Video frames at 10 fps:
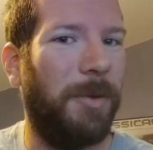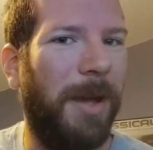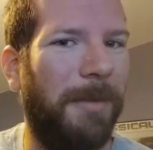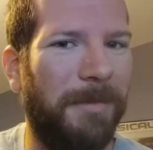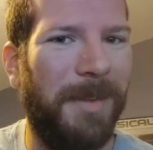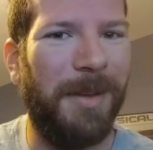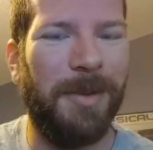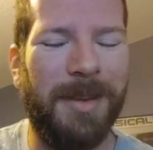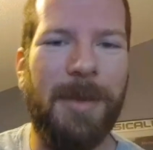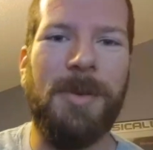yeah,
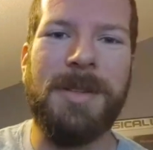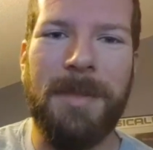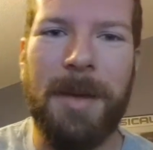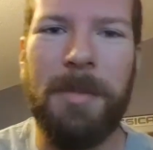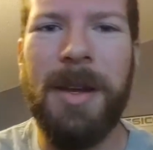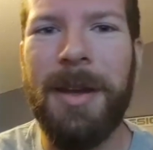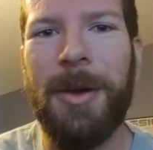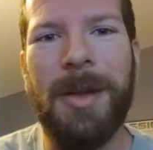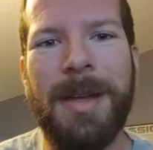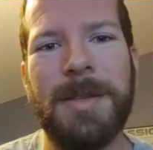it wasn't bad, but
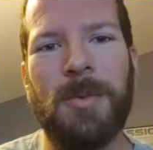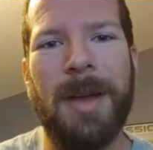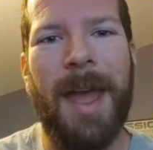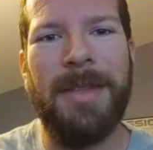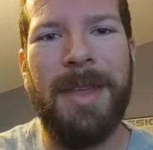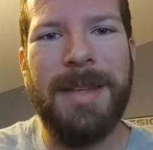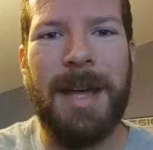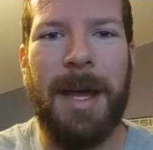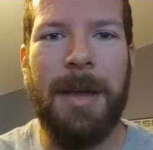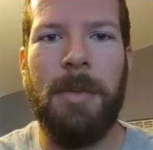we're at that
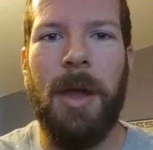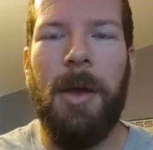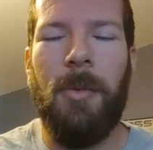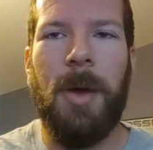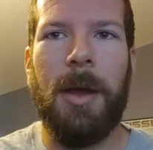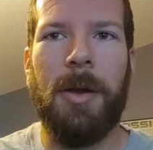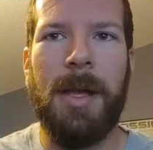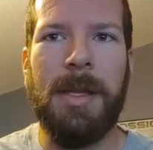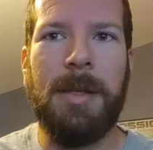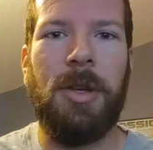time where
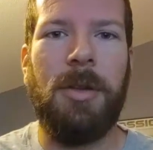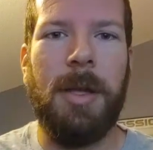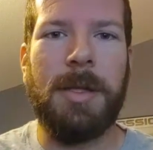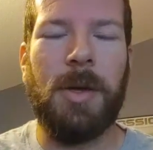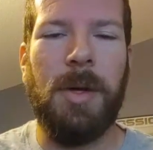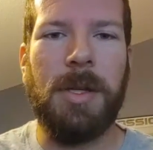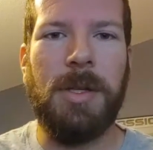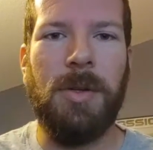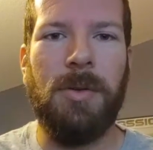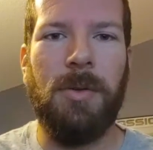it's going
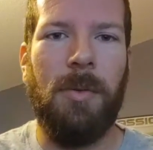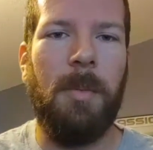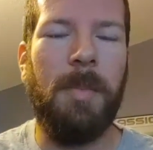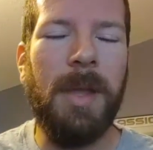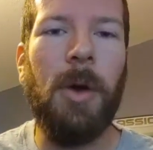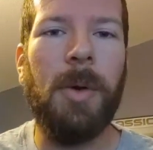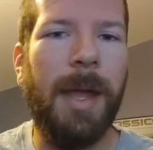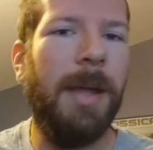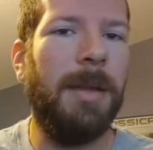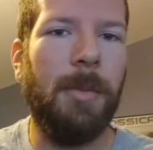to be
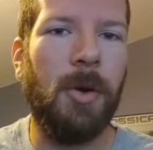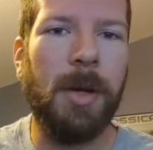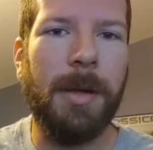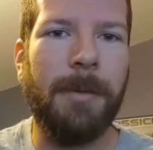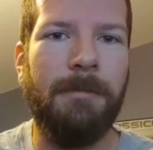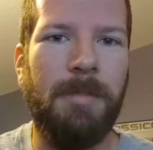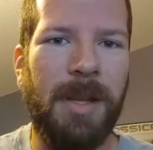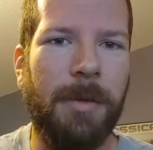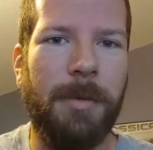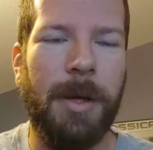okay in the morning,
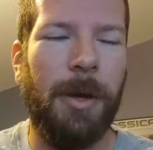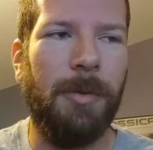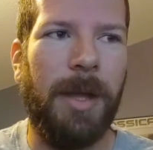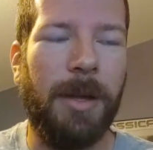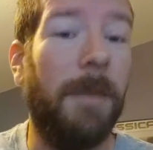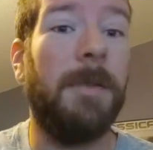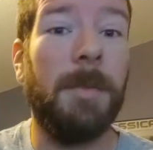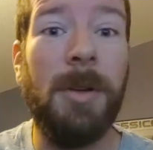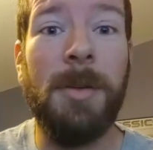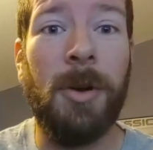be like
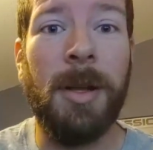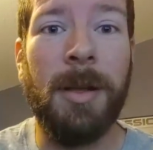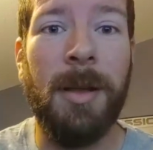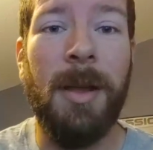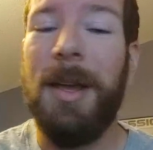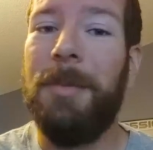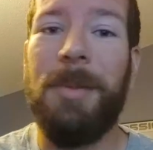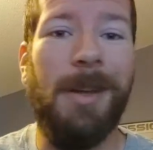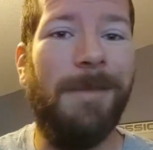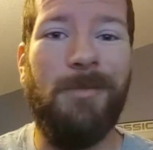comfortable in the morning,
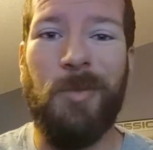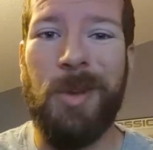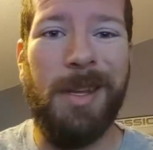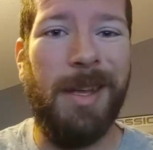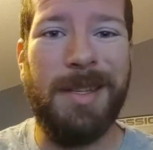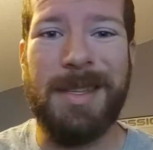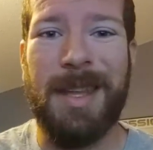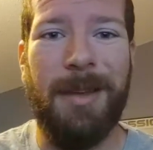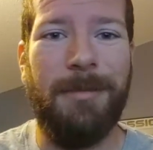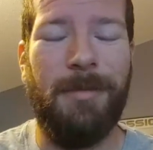but when it hits
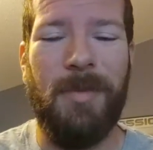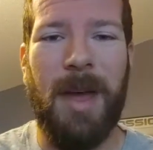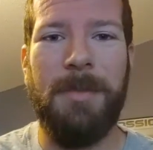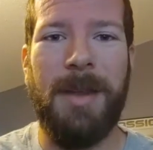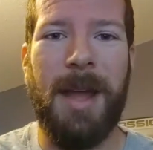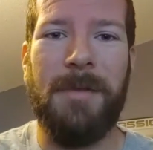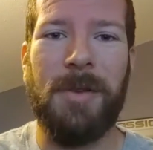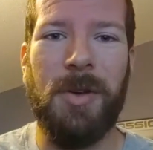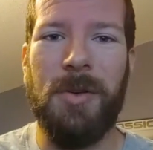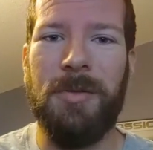that
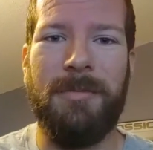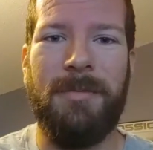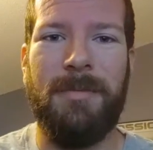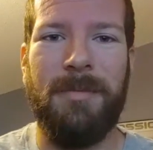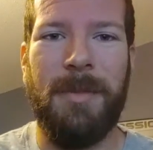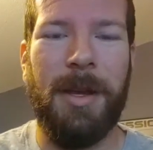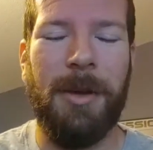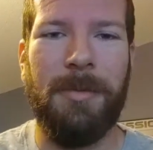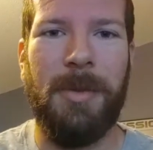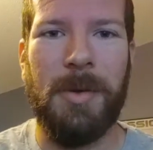mid-afternoon,
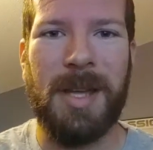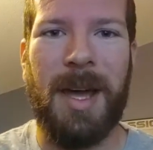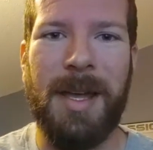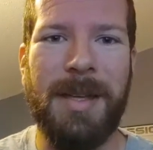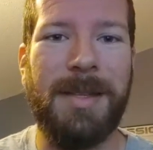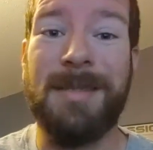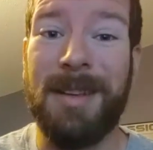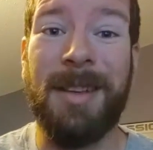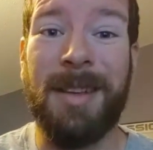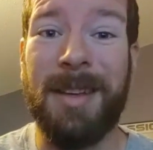those highs, it
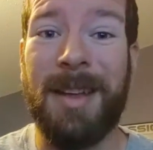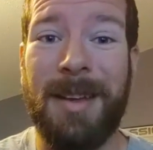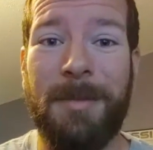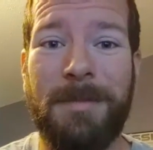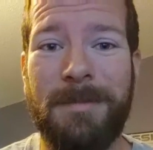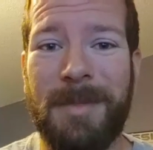can get kind of